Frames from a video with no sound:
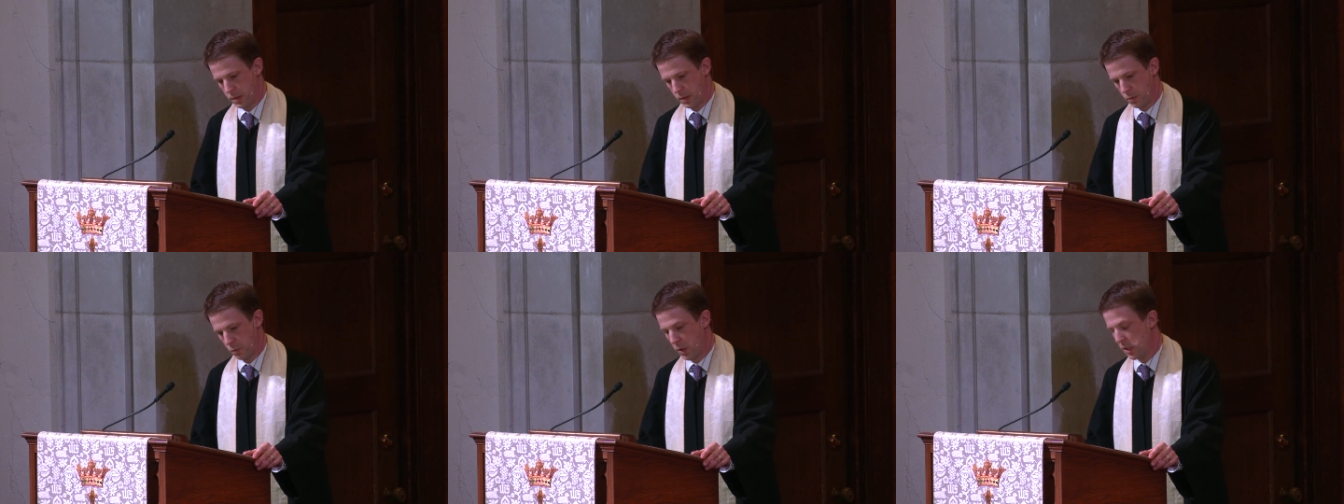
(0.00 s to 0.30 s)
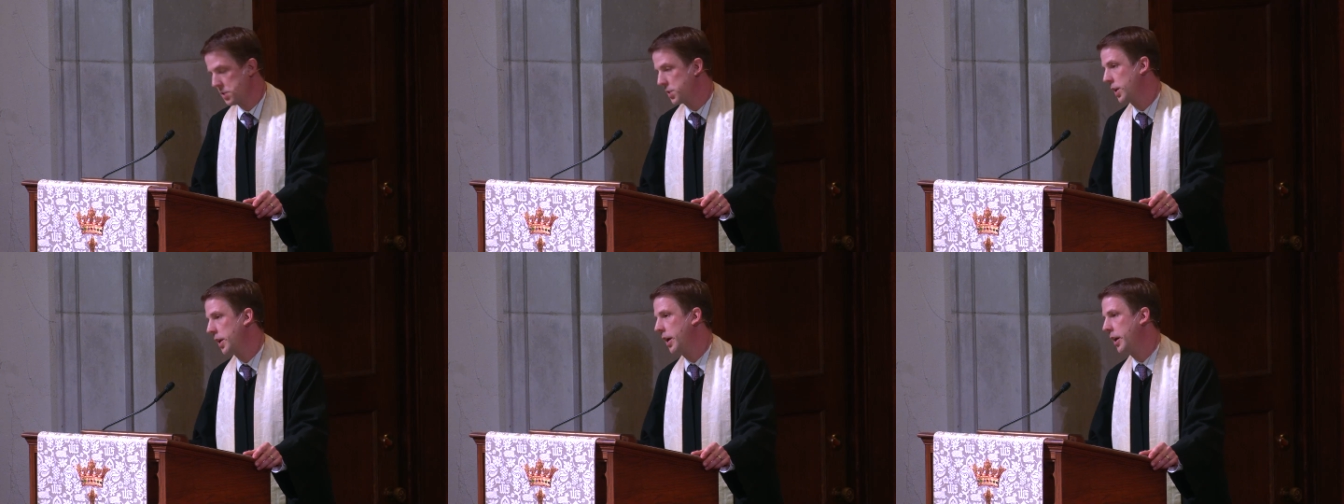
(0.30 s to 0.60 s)

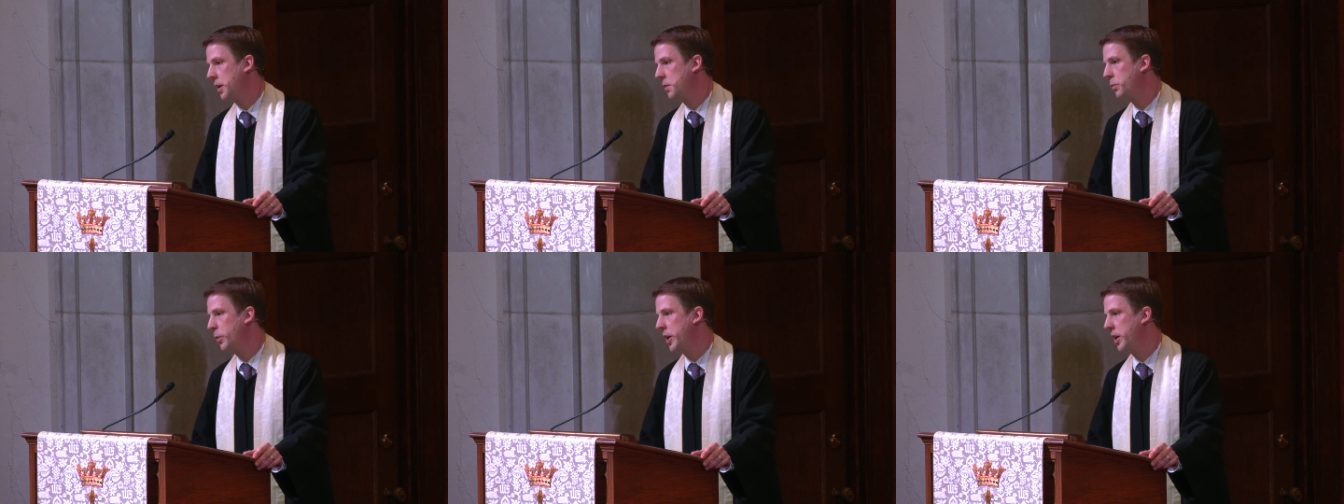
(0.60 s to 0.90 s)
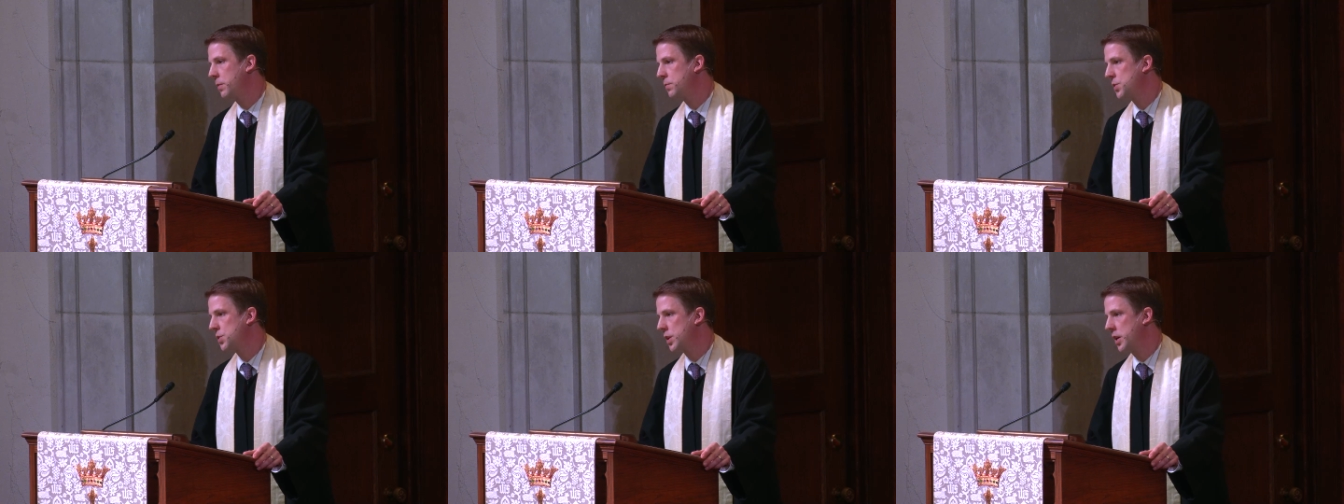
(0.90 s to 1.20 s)
Once again, we
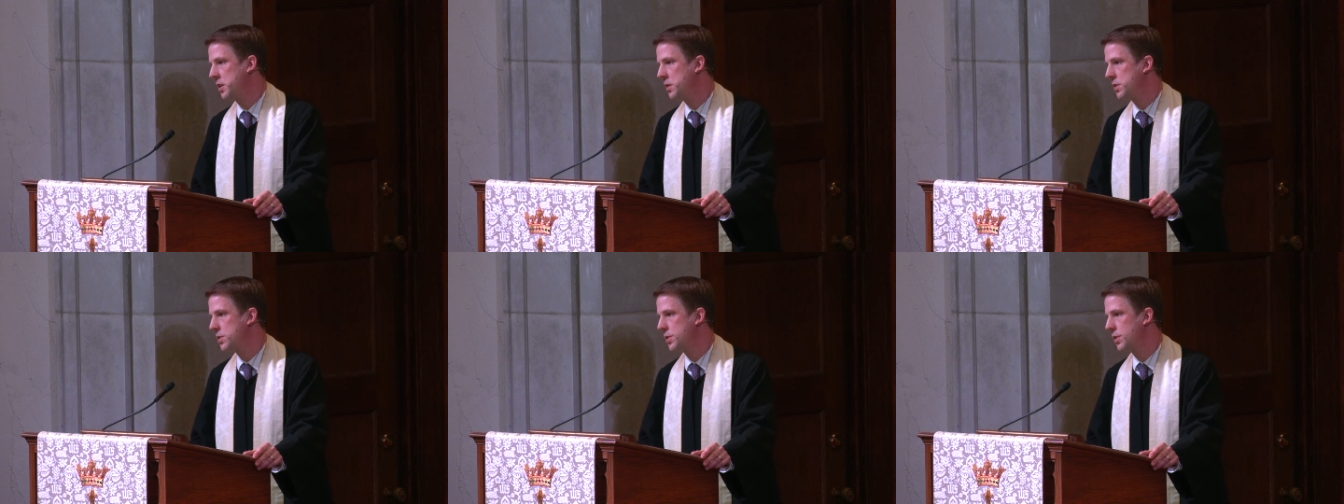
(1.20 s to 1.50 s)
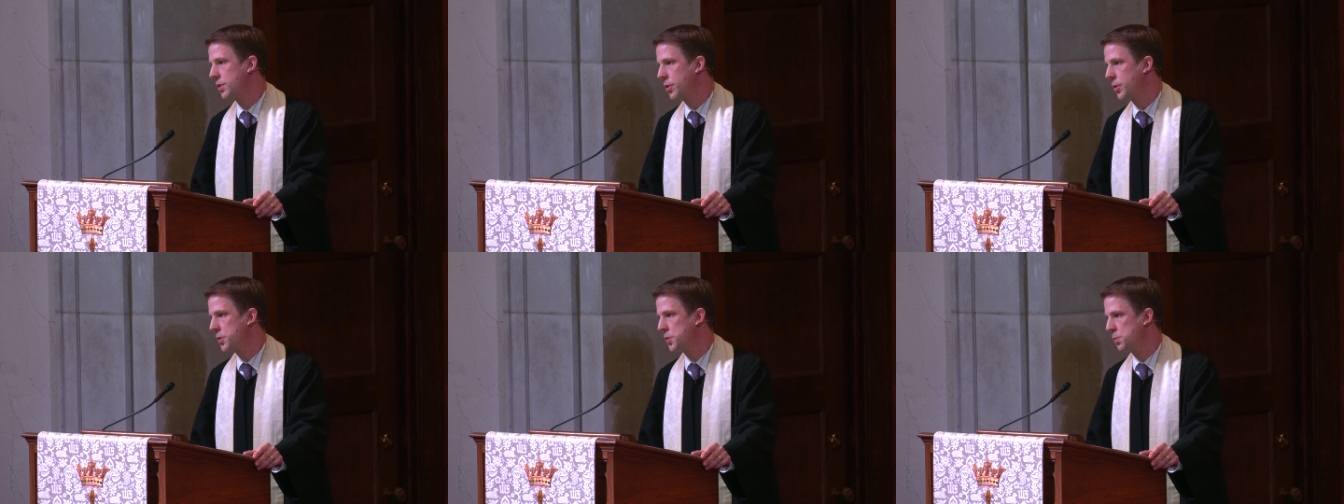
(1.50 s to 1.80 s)
have sent
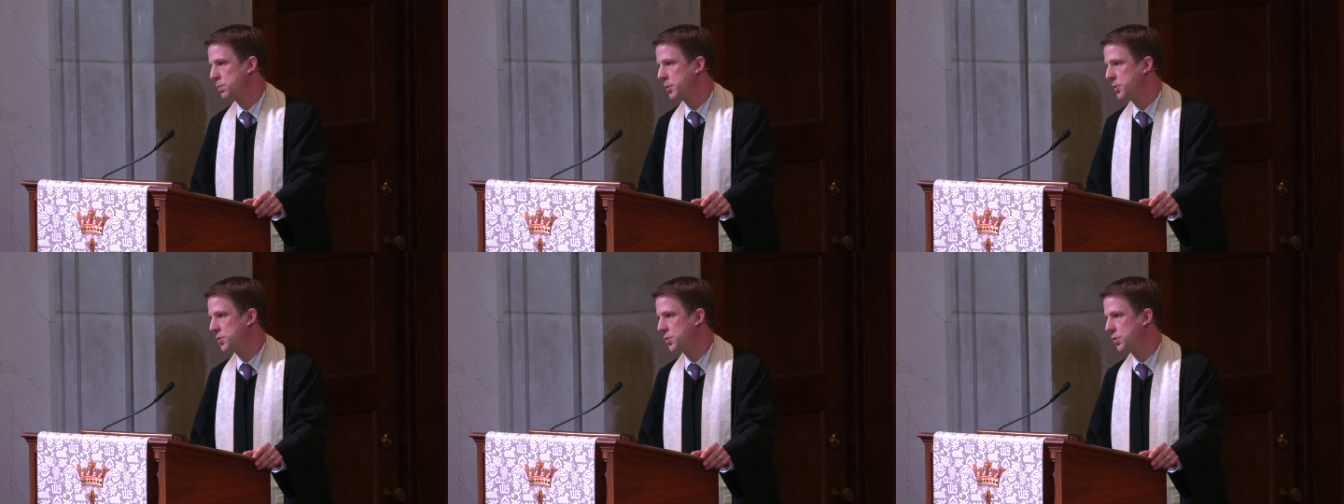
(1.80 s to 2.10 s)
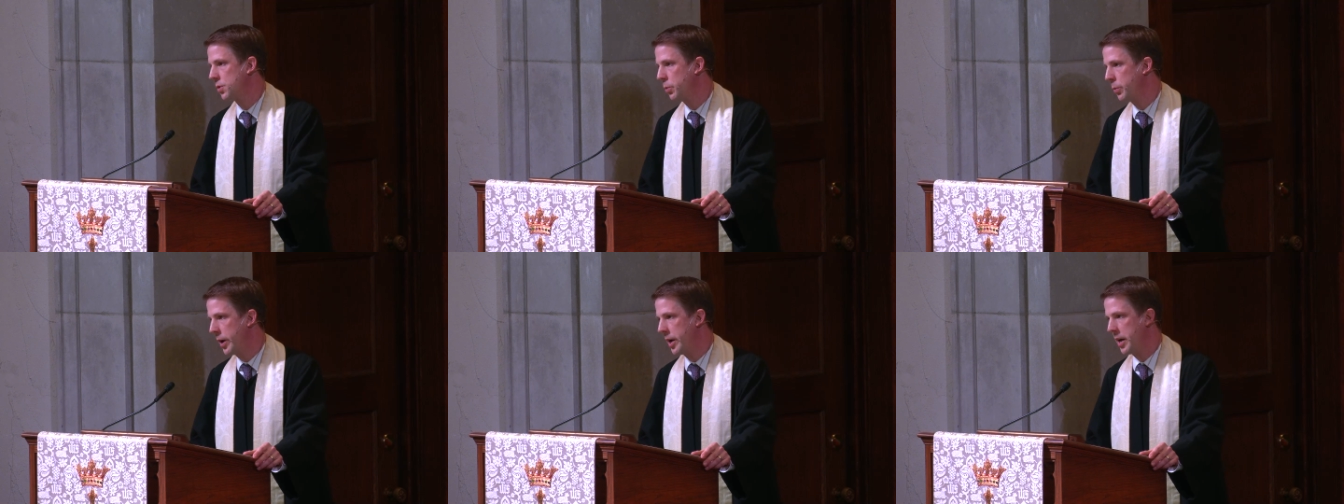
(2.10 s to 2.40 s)
Christmas
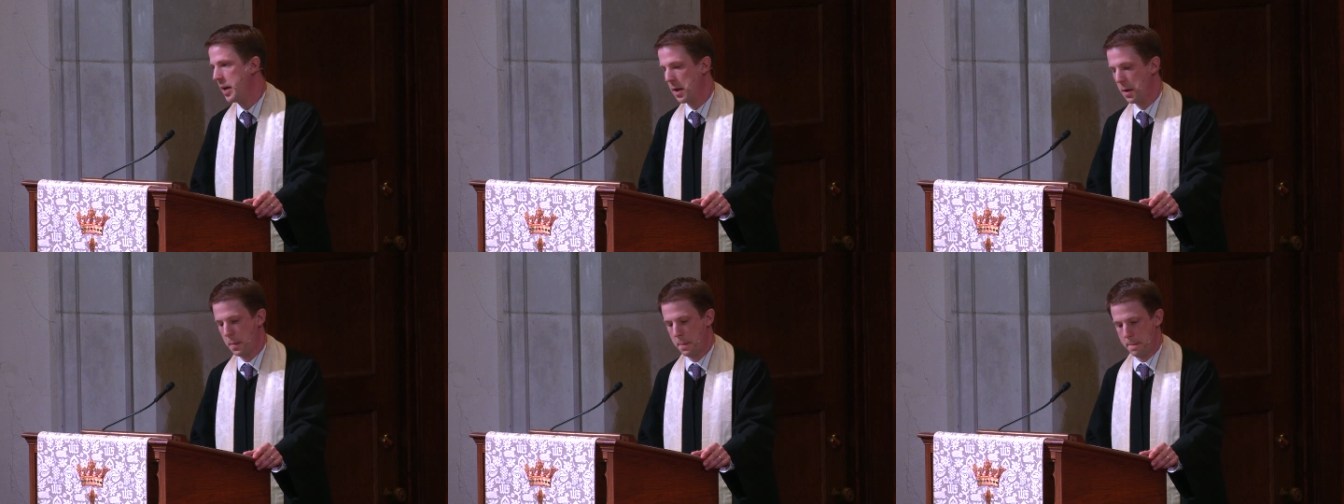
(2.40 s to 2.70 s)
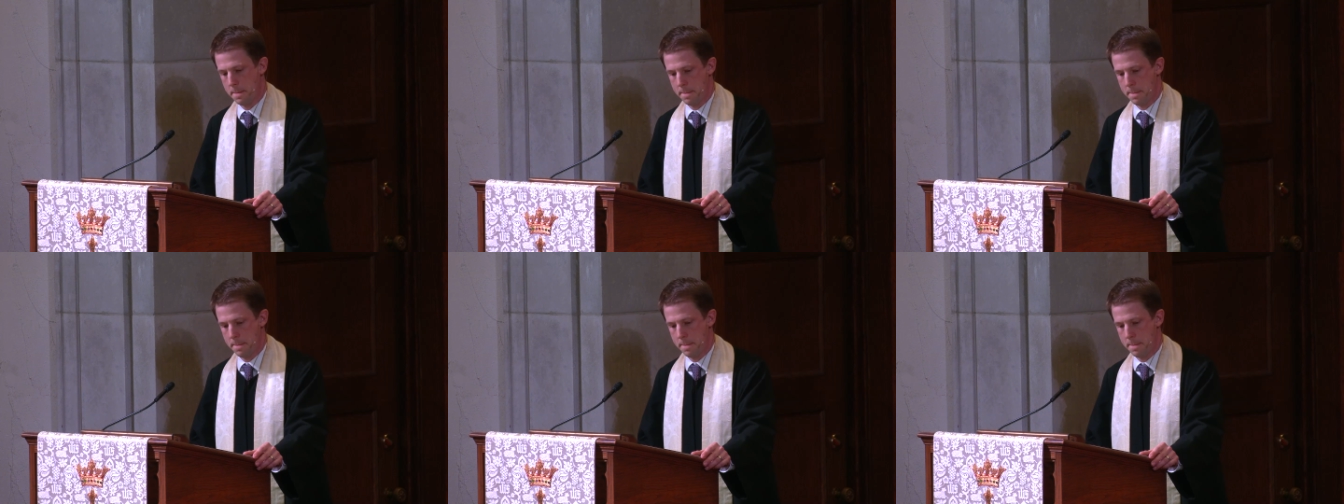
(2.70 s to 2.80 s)
away,